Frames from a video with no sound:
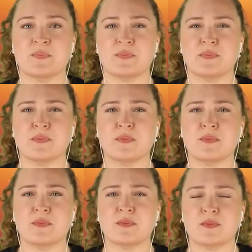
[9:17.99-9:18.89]

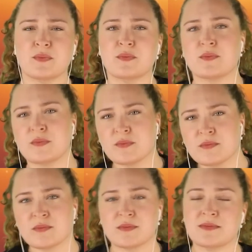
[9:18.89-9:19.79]

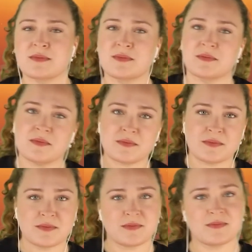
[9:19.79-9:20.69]

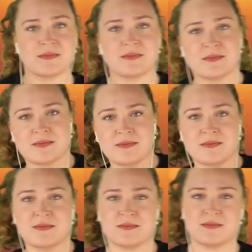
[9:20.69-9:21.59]

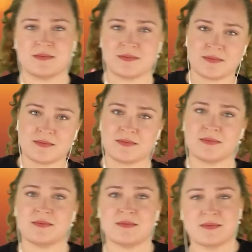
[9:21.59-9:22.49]

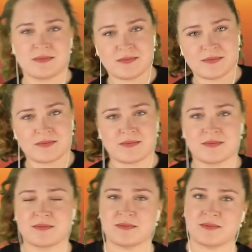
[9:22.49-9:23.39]

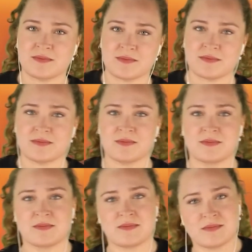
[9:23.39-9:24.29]

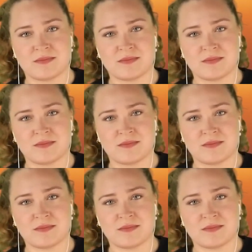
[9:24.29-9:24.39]
Nobody speaks.